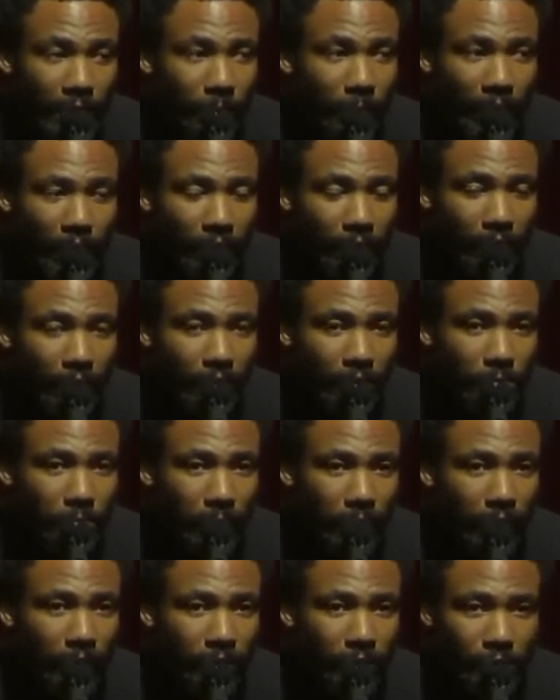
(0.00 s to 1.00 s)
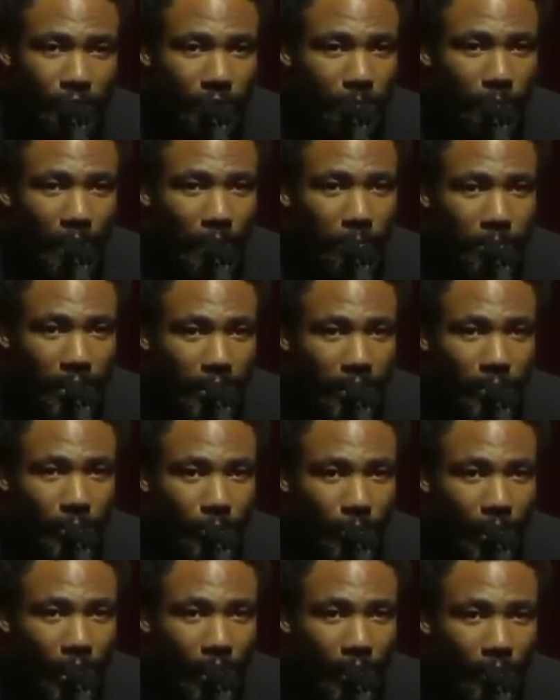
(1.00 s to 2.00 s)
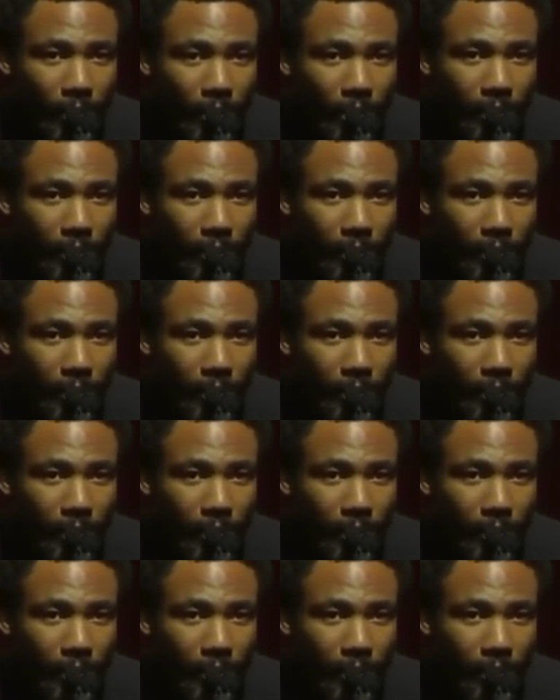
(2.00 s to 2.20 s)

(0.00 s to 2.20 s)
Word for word: made things better just by being around.